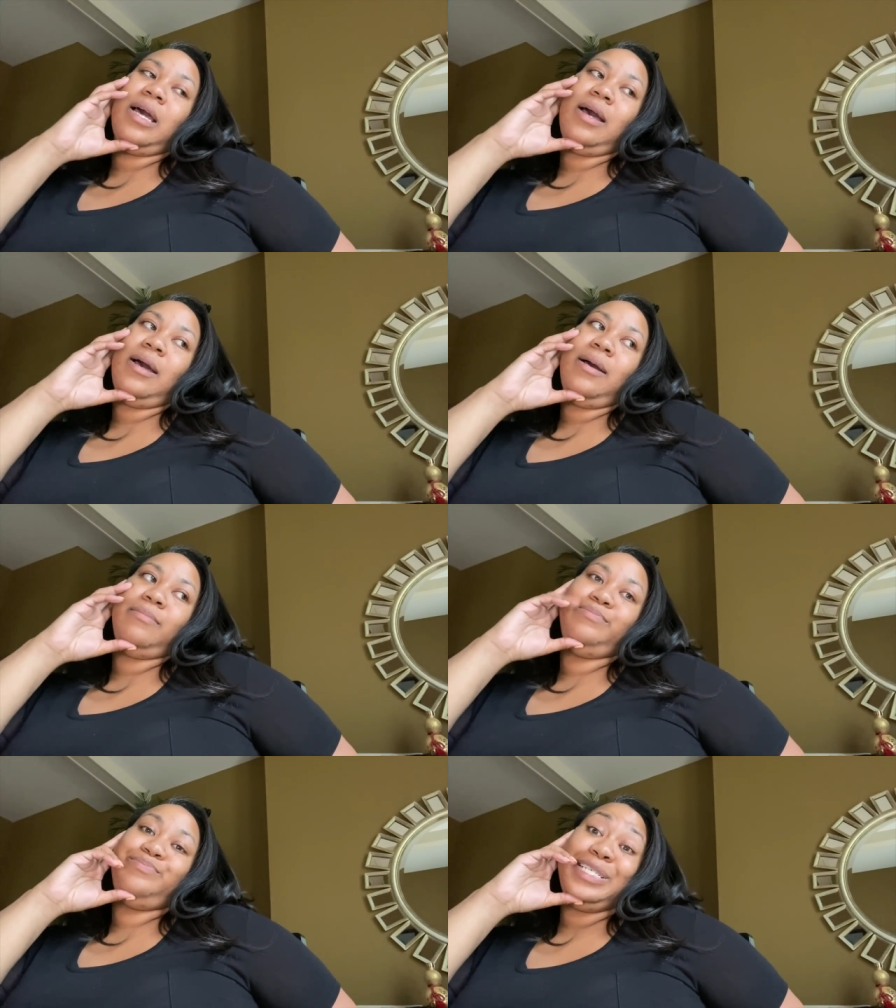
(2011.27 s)

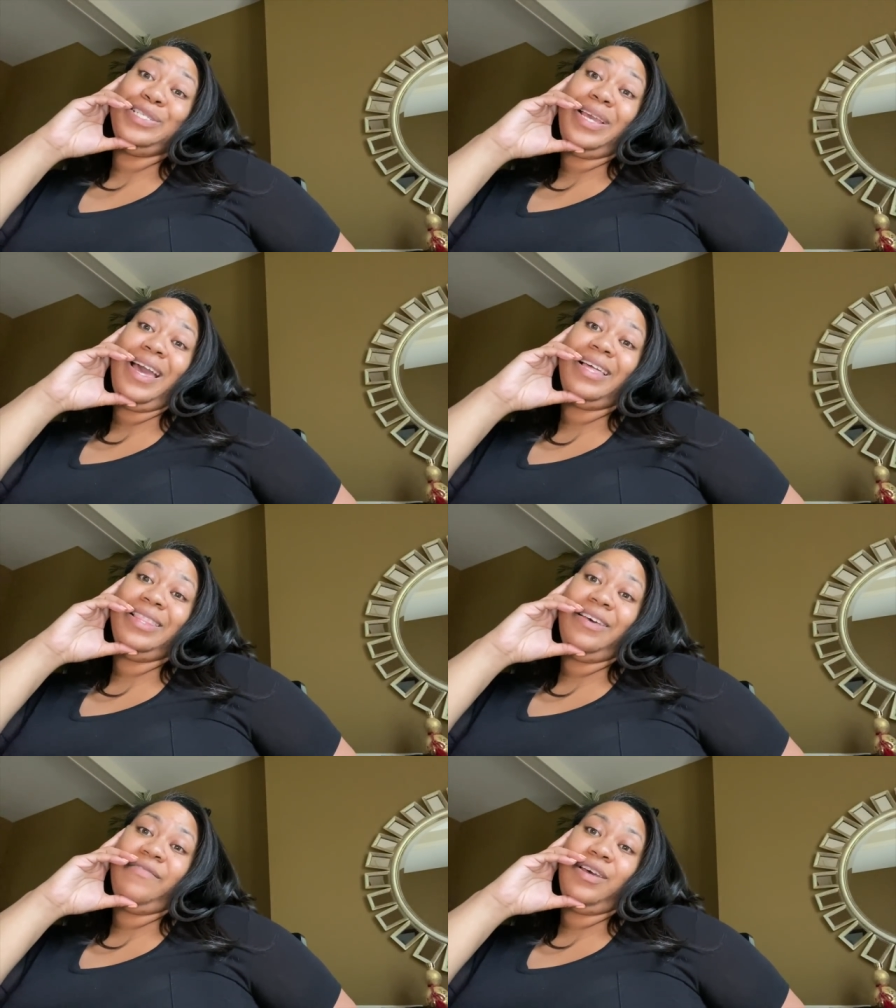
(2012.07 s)
Um, so yeah, I
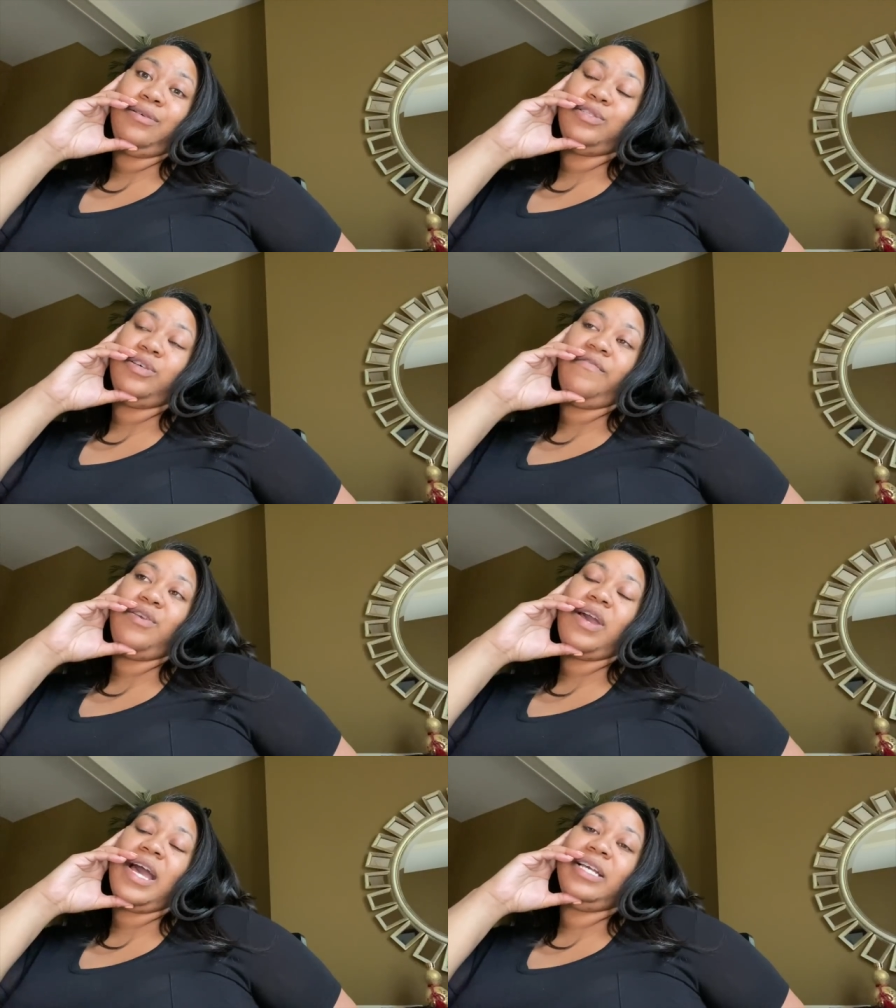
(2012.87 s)
love those. So if you
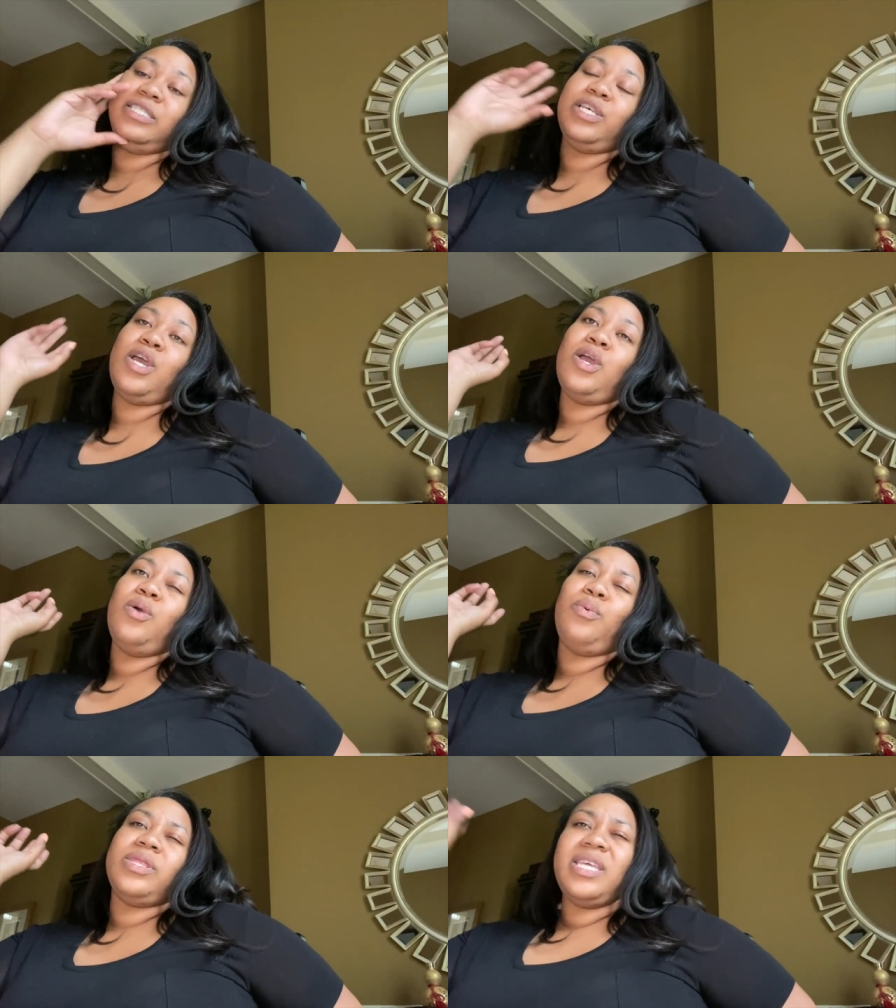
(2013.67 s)
guys
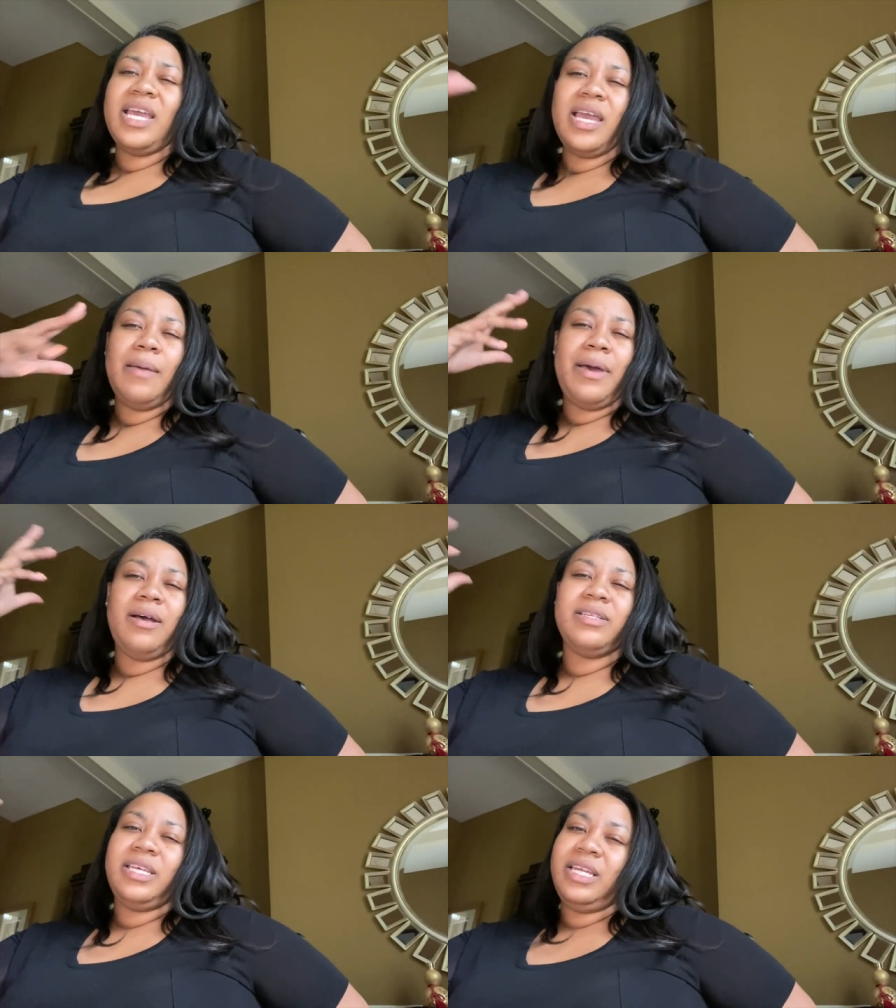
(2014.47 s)
were thinking
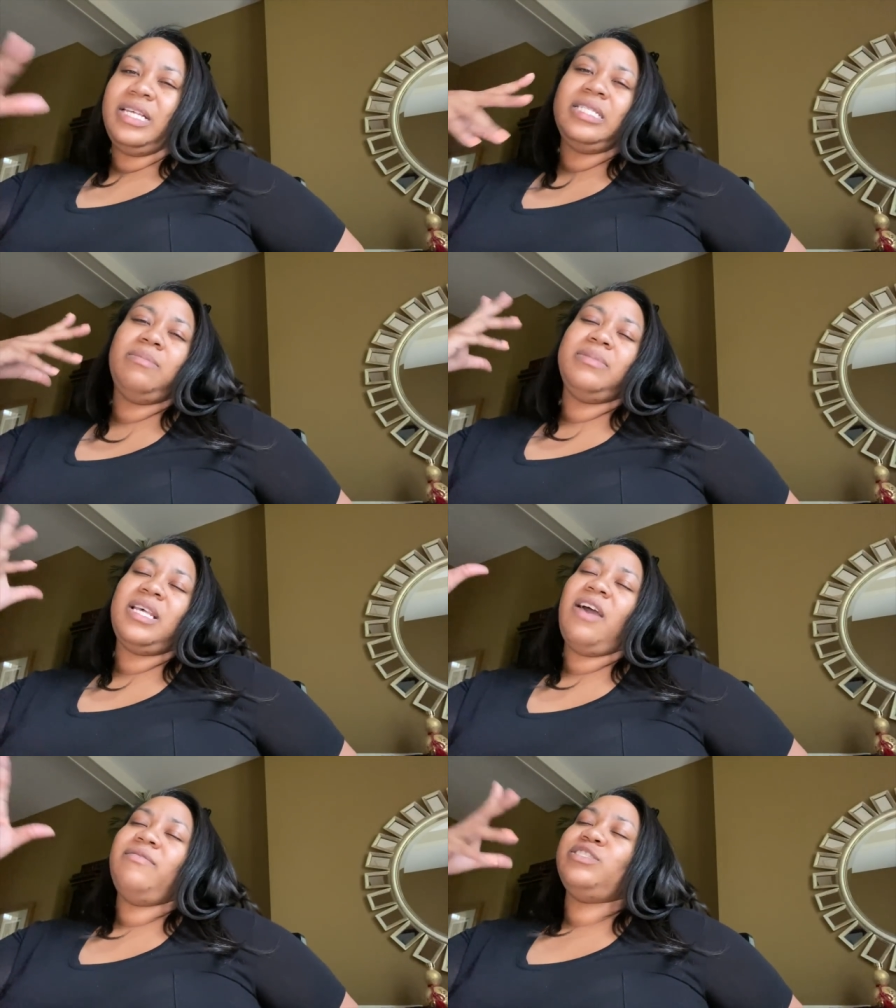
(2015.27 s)
about getting some
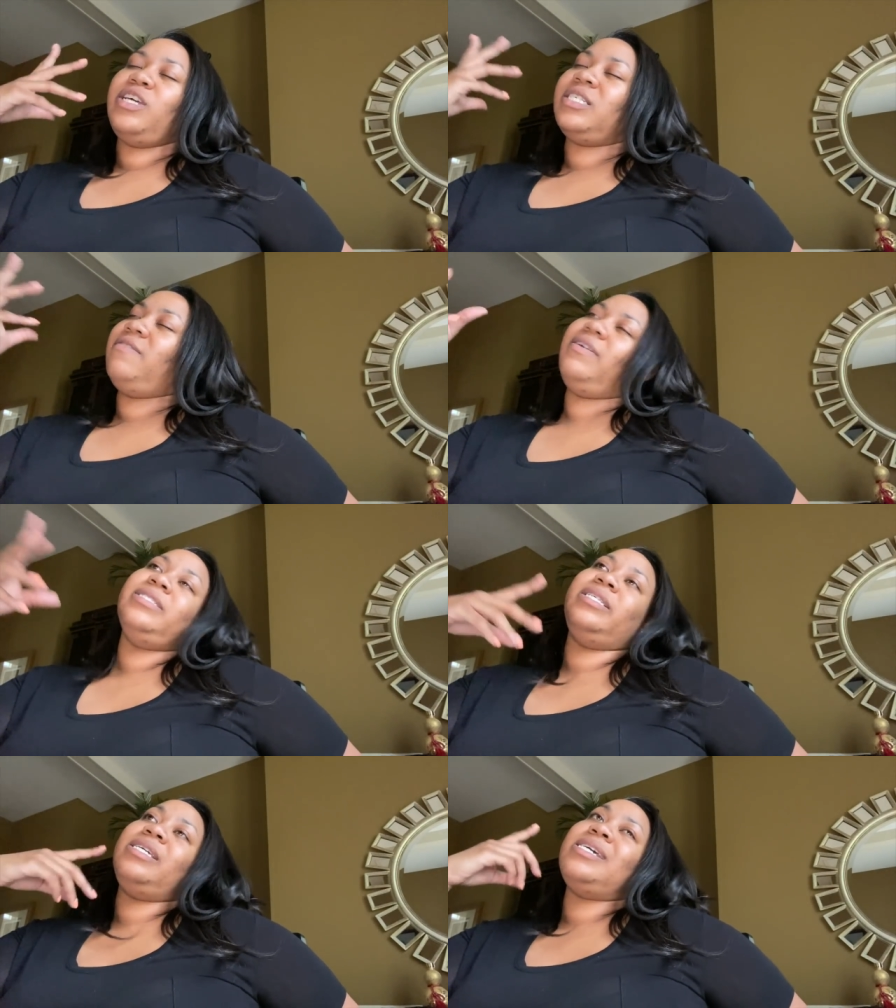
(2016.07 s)
Savage X
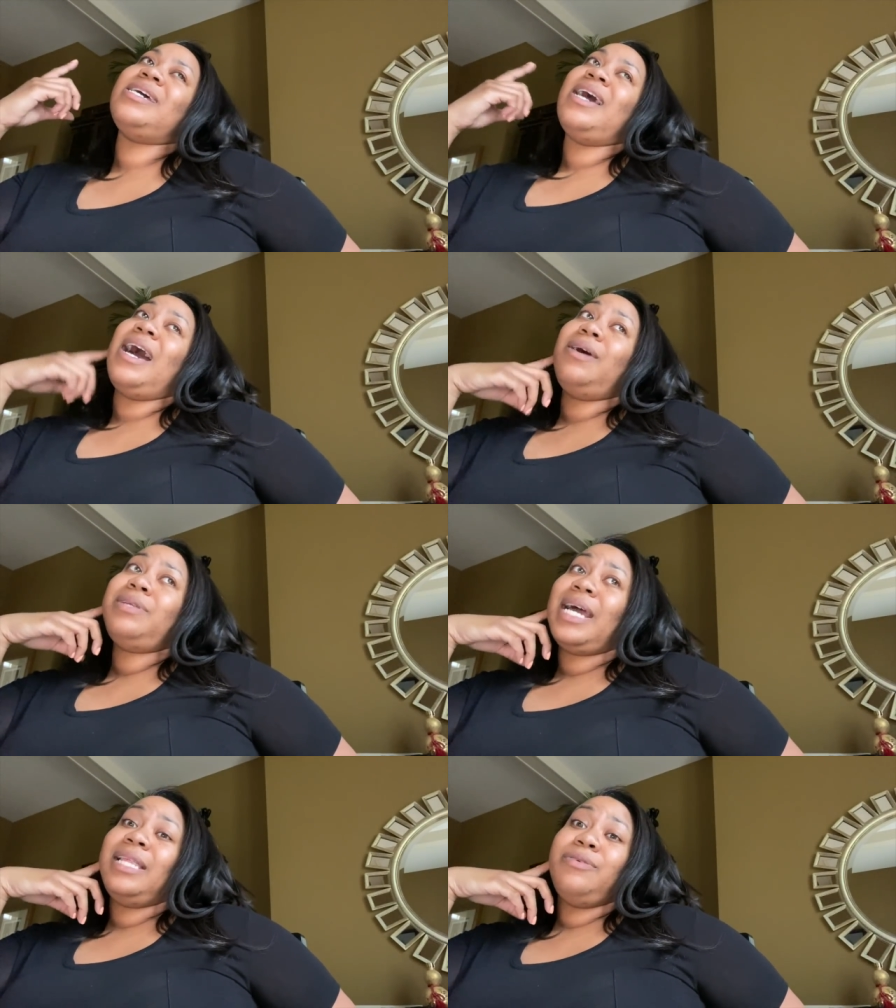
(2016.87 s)
Fenty, I would
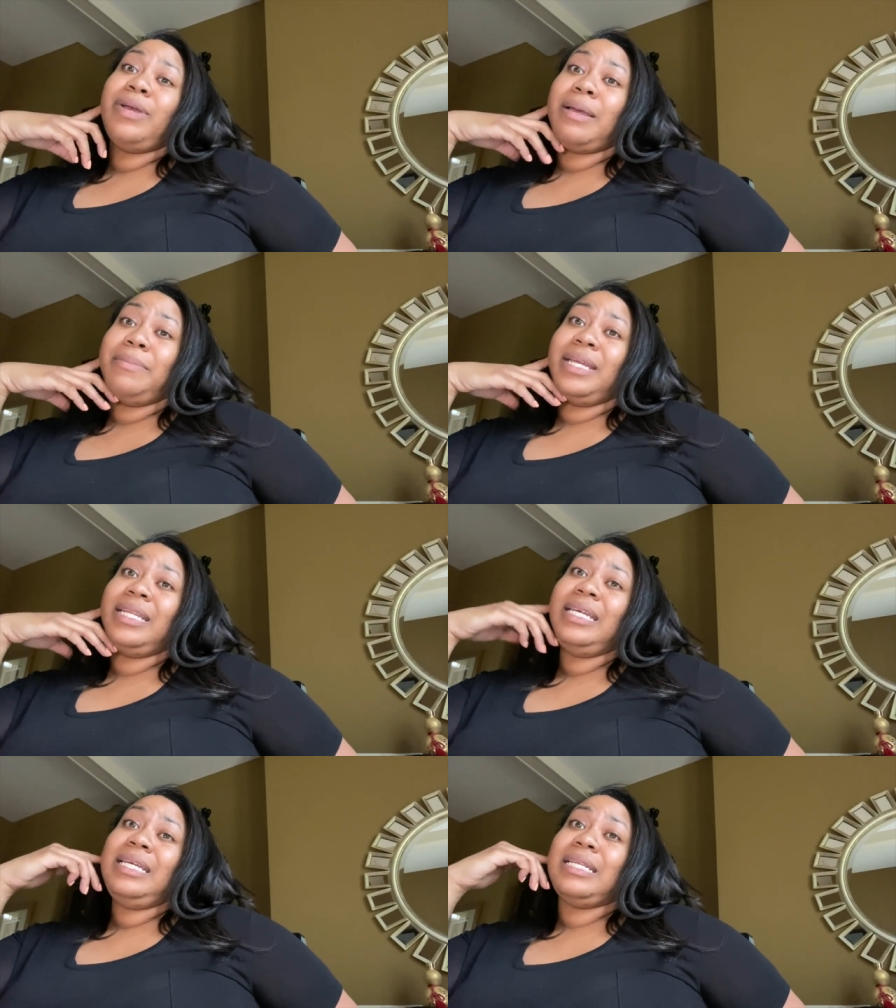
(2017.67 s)
highly recommend
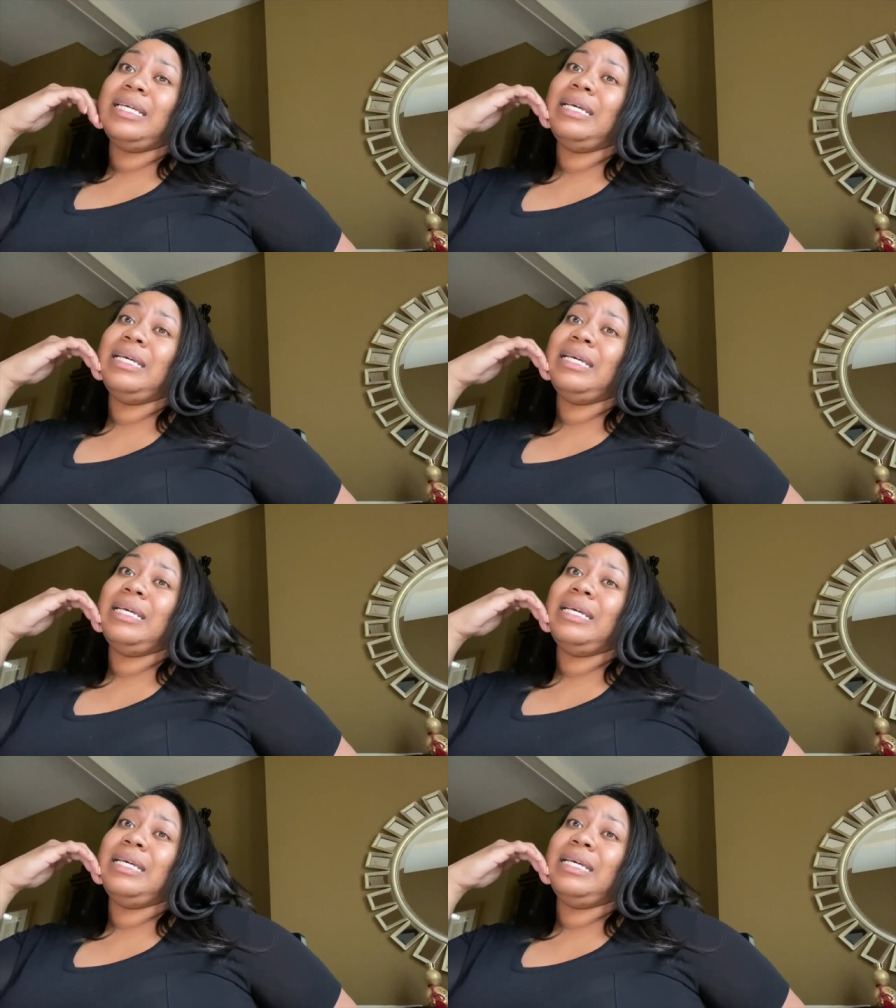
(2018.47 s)
it.